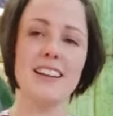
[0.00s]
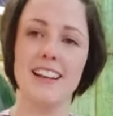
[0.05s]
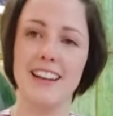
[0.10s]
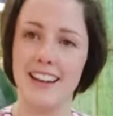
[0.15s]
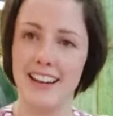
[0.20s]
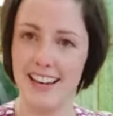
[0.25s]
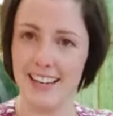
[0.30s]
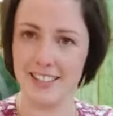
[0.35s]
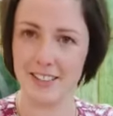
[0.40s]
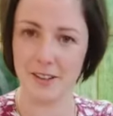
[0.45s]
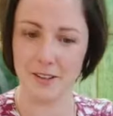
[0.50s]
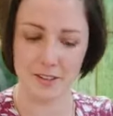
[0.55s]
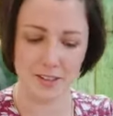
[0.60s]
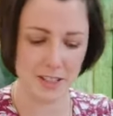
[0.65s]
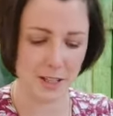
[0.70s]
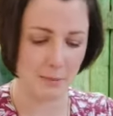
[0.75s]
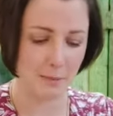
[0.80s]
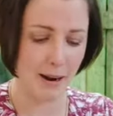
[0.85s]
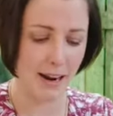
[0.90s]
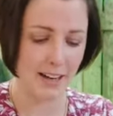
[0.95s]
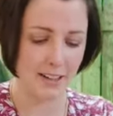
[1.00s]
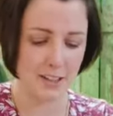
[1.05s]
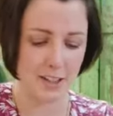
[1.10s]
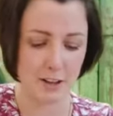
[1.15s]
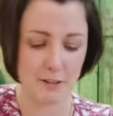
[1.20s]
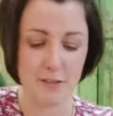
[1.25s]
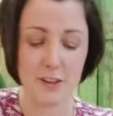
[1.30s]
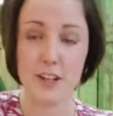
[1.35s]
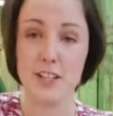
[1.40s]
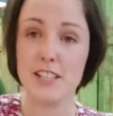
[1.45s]
It is onto the mat. So
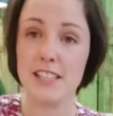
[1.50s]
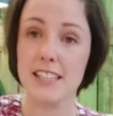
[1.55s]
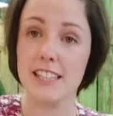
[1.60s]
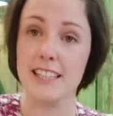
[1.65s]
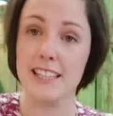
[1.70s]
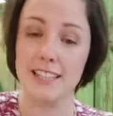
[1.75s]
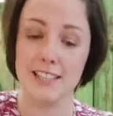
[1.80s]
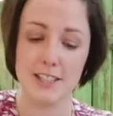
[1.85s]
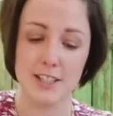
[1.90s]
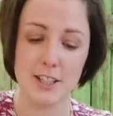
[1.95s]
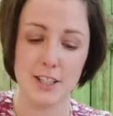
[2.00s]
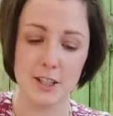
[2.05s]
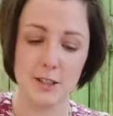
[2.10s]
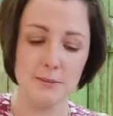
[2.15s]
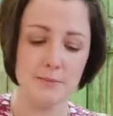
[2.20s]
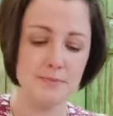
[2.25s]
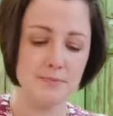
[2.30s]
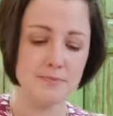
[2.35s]
the first thing you need to do